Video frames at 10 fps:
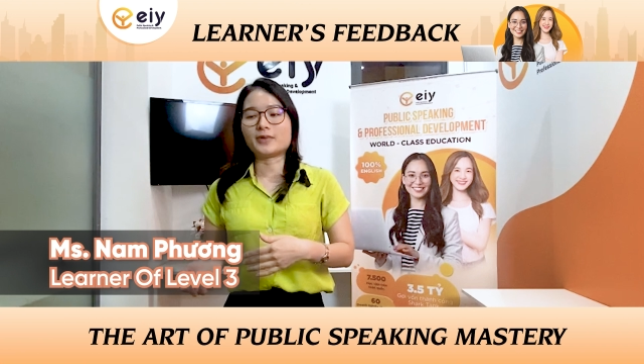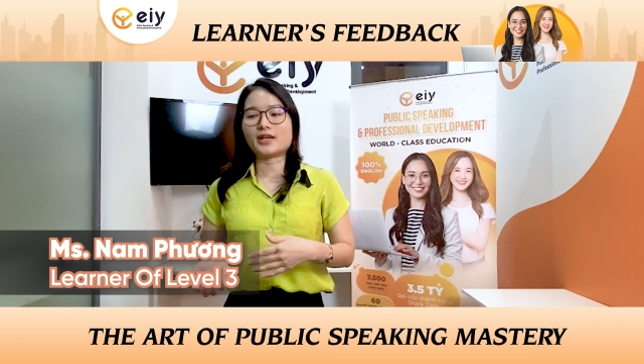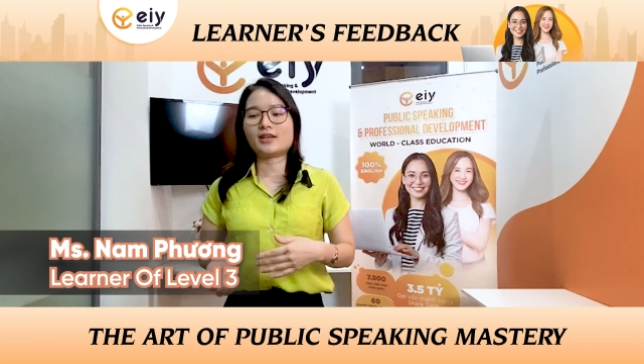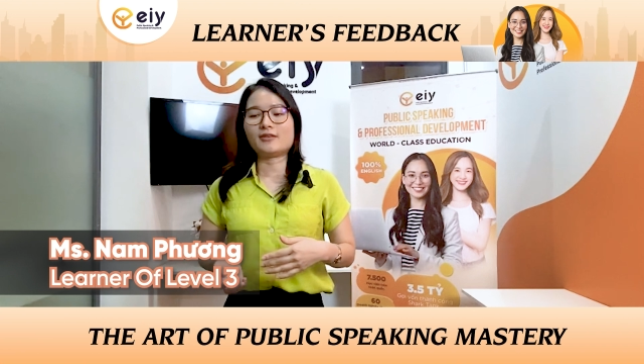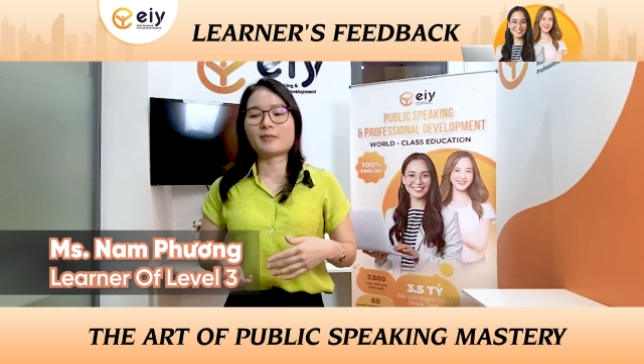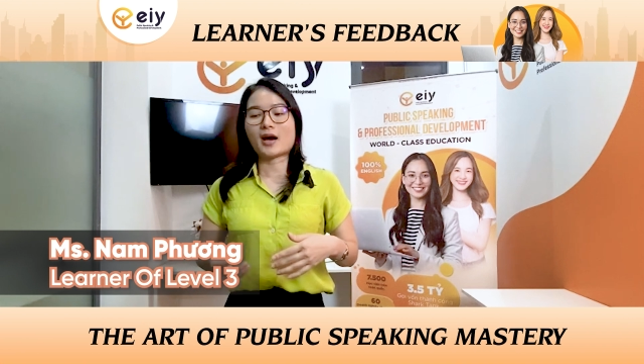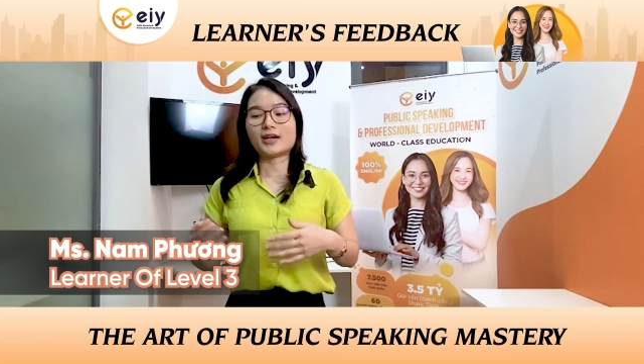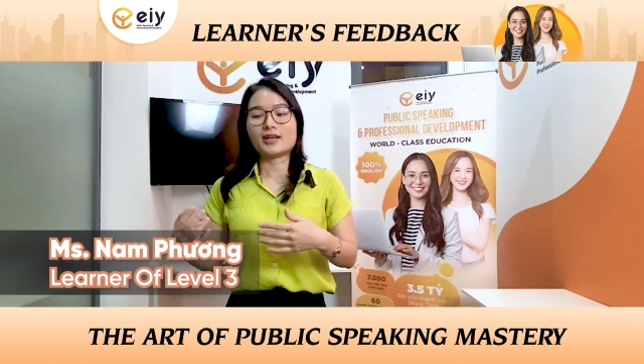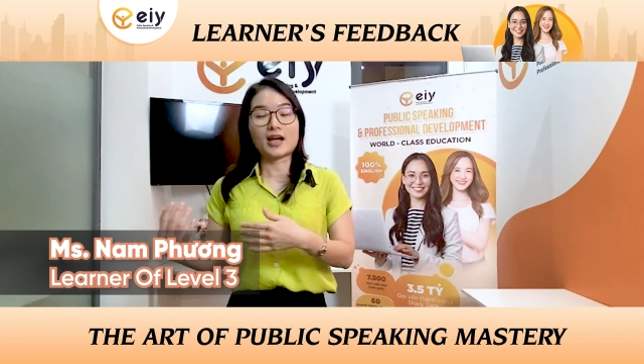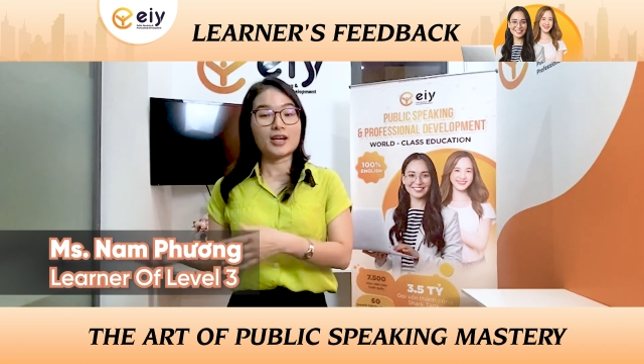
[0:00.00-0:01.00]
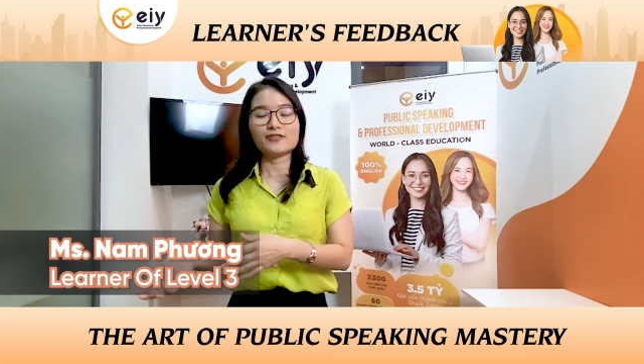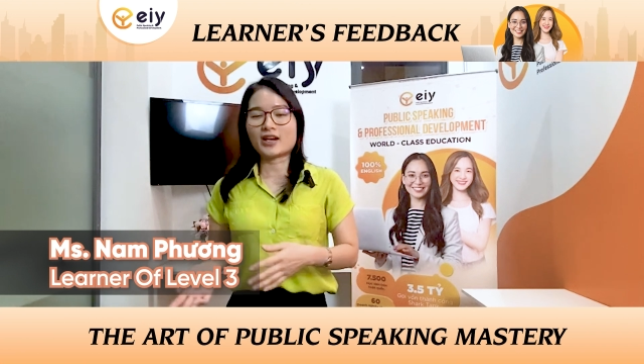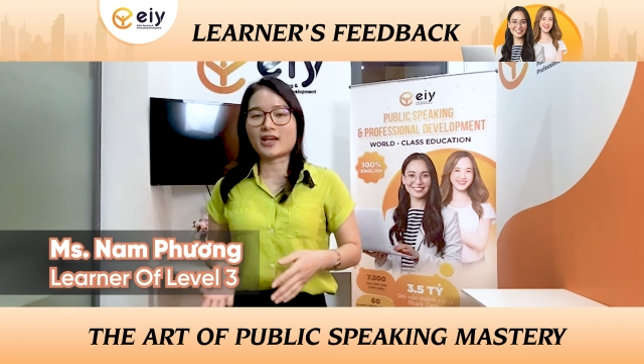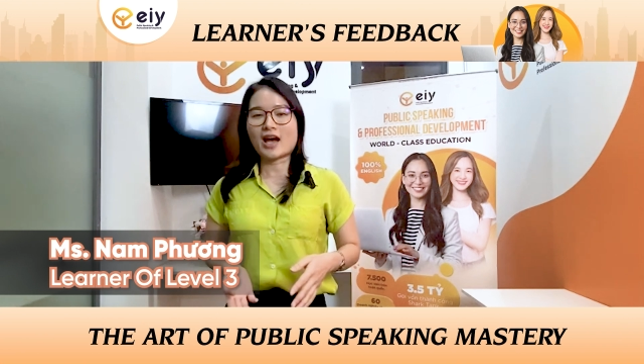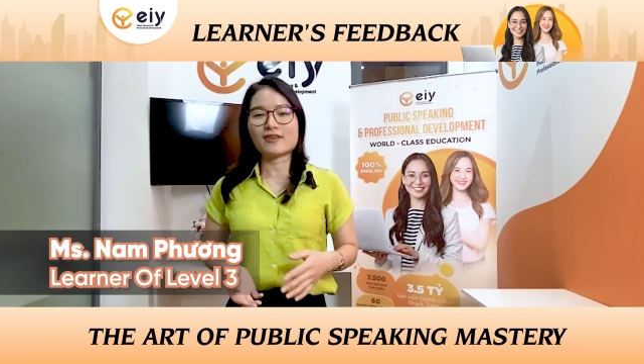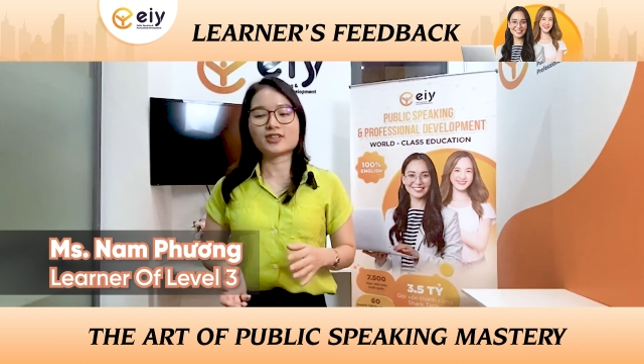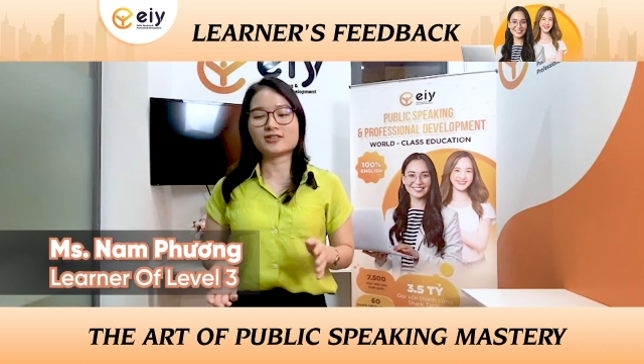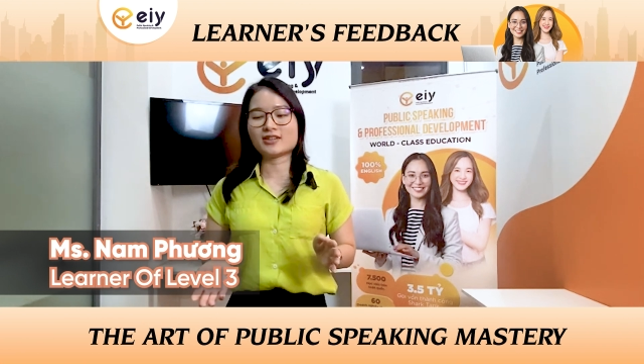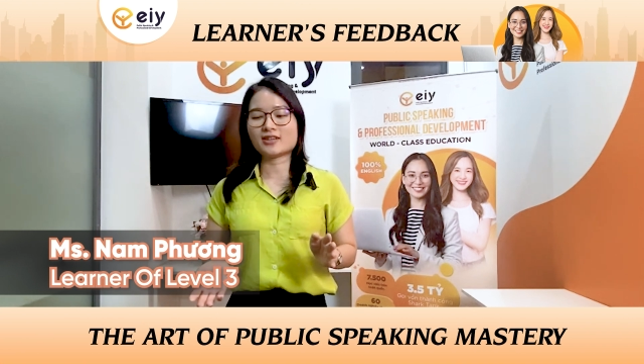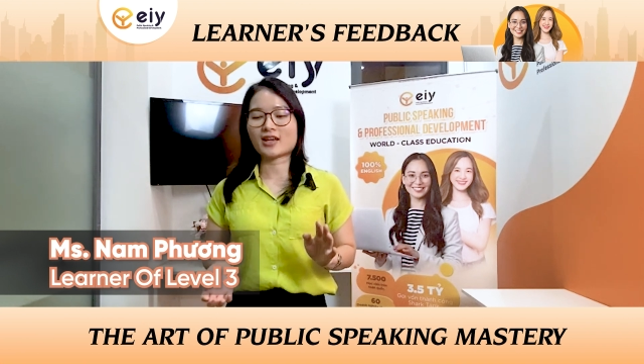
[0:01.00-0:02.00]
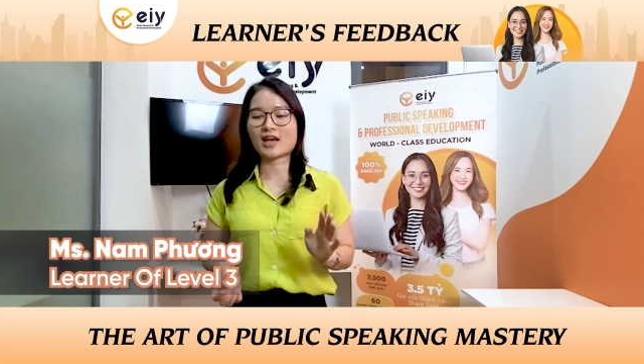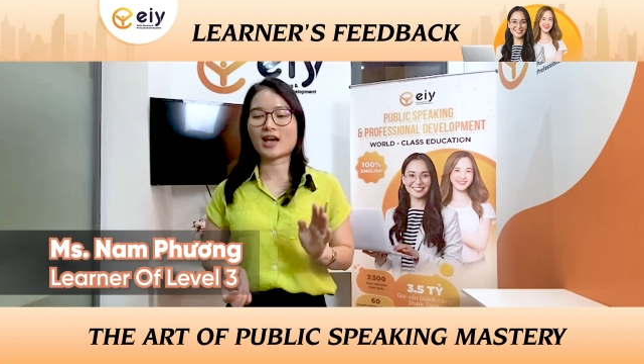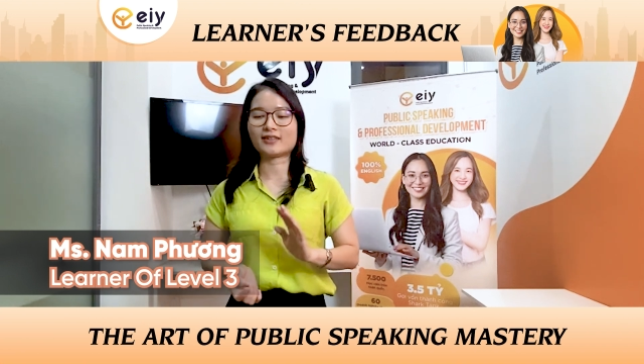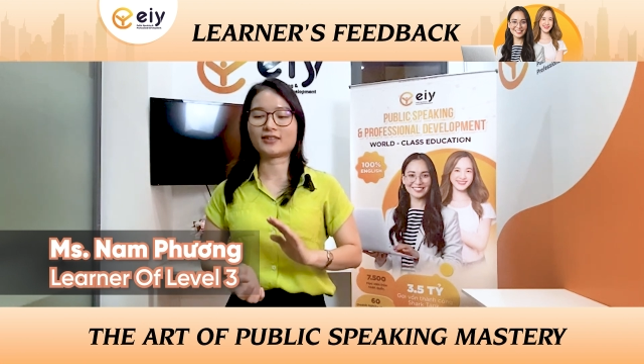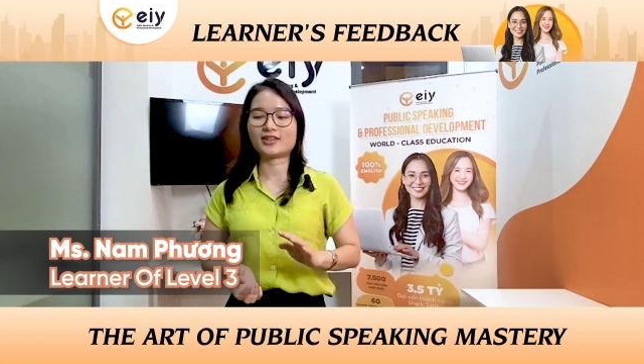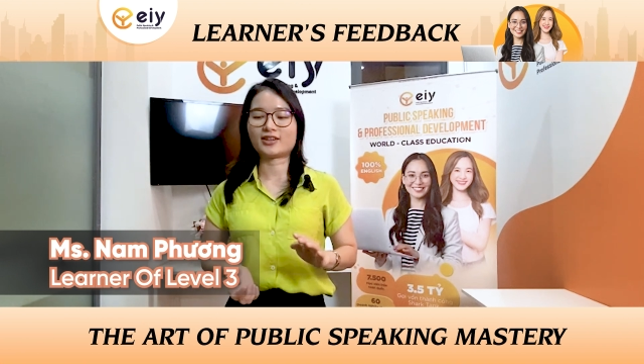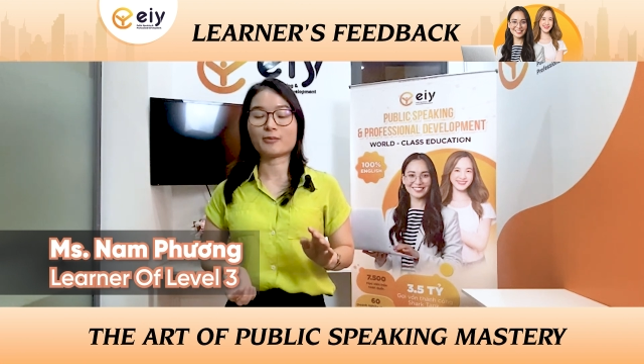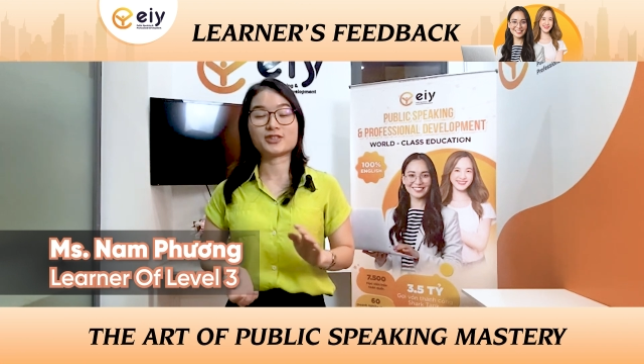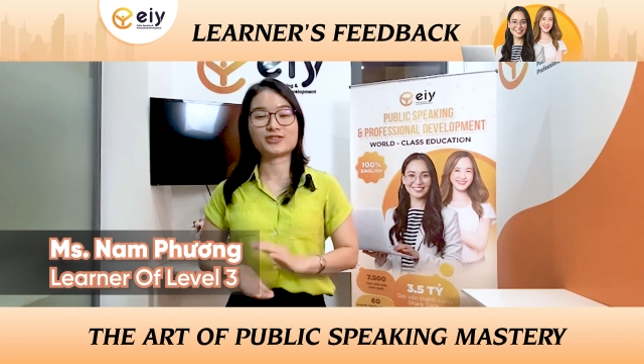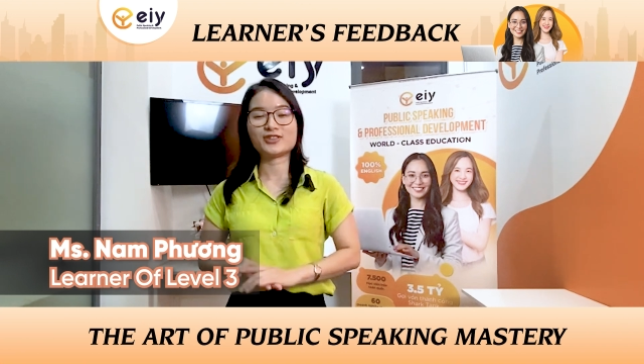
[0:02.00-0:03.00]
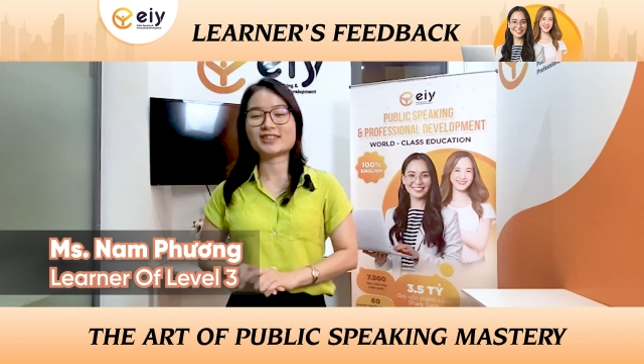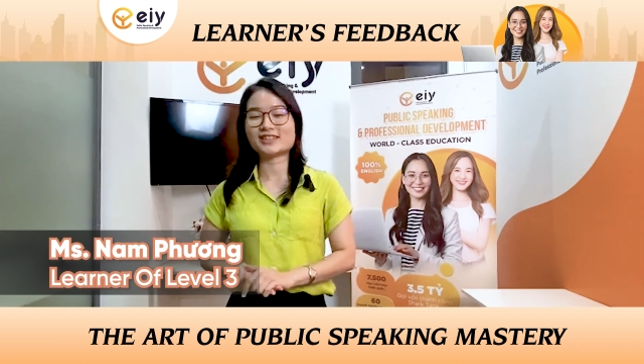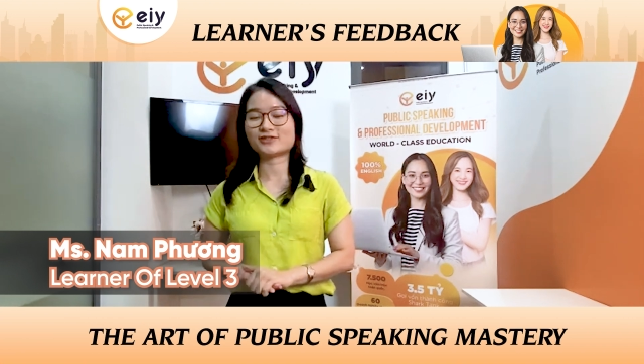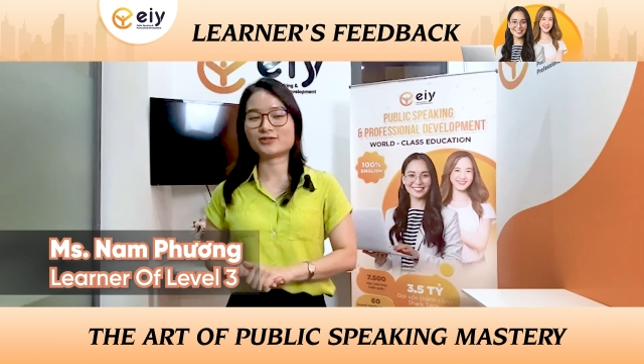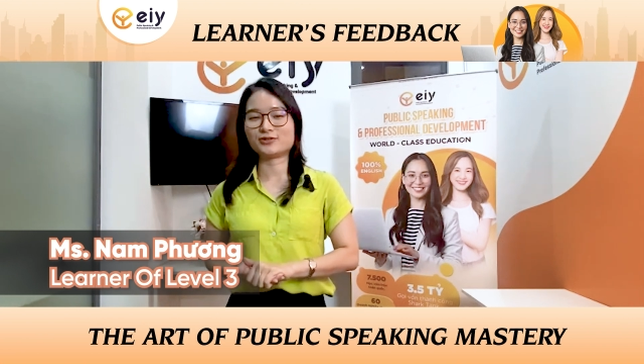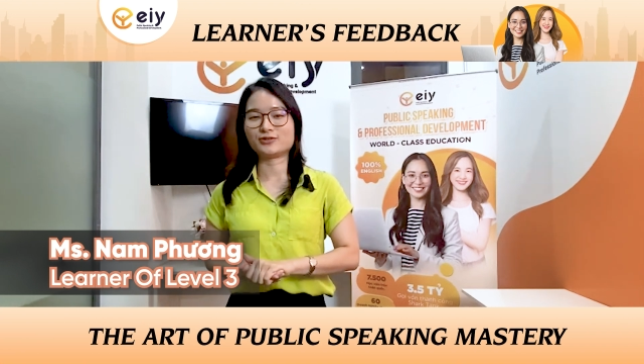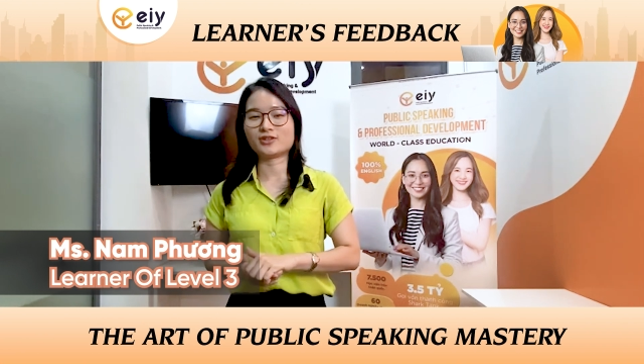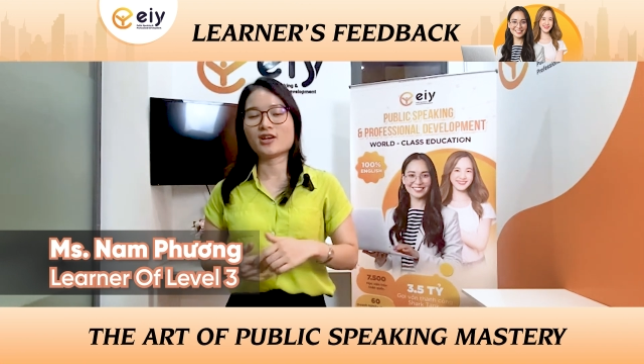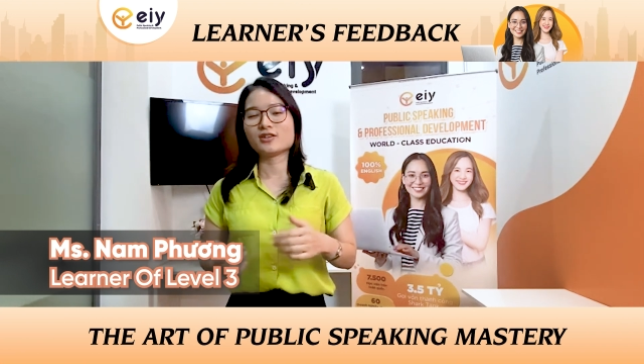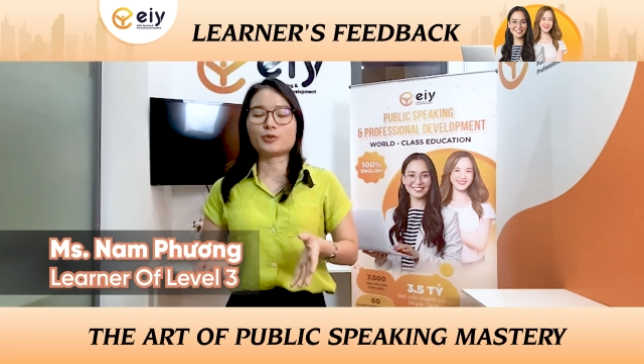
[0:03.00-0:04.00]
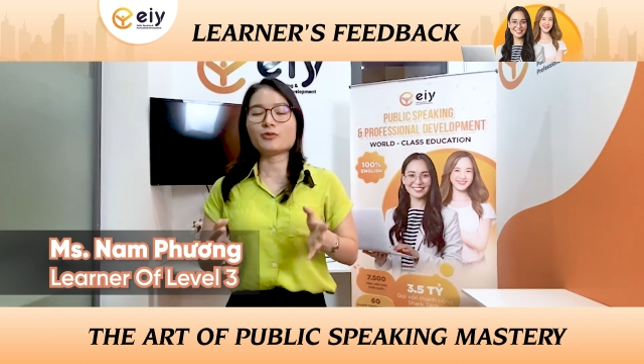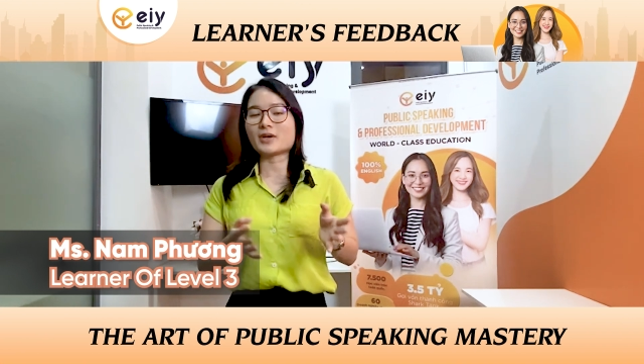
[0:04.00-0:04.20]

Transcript: in my life, I haven't had the opportunity to put